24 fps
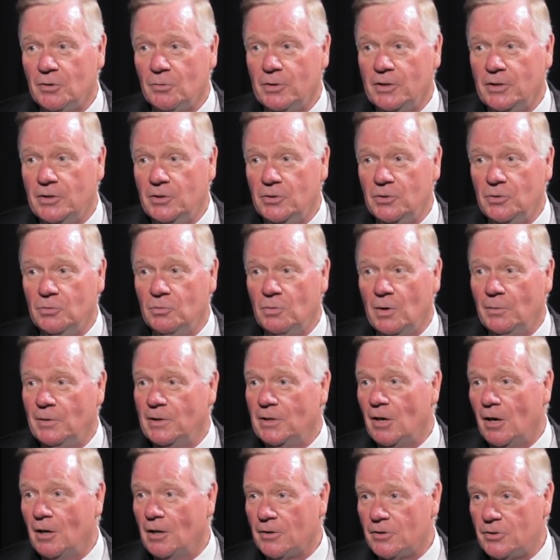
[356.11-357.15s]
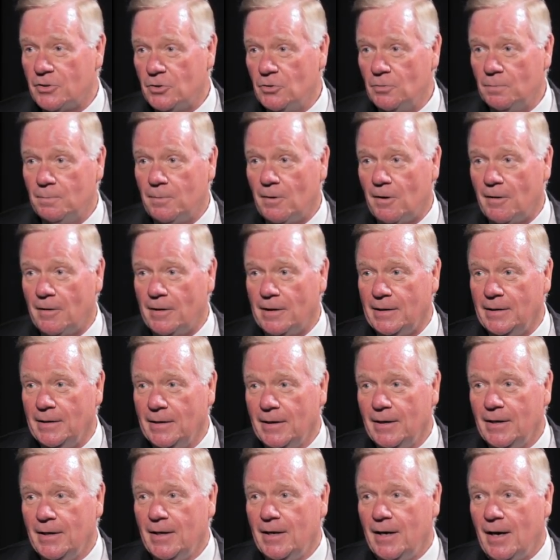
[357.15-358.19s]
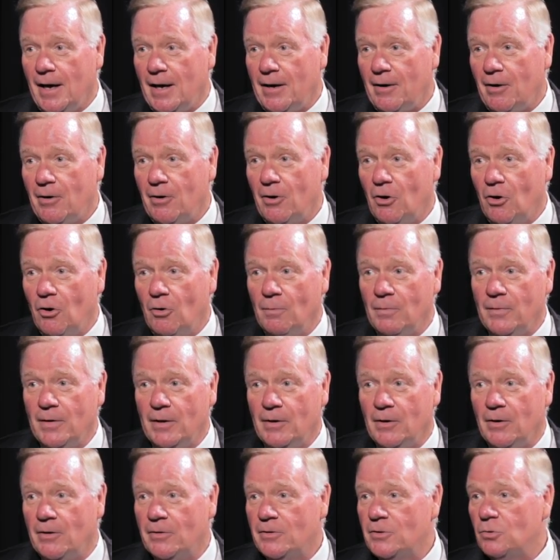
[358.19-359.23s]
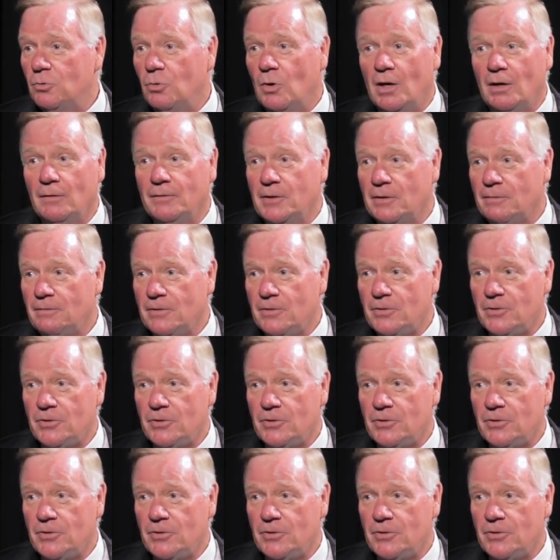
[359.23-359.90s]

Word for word: we do what we call a soup party at our home, there are 12 different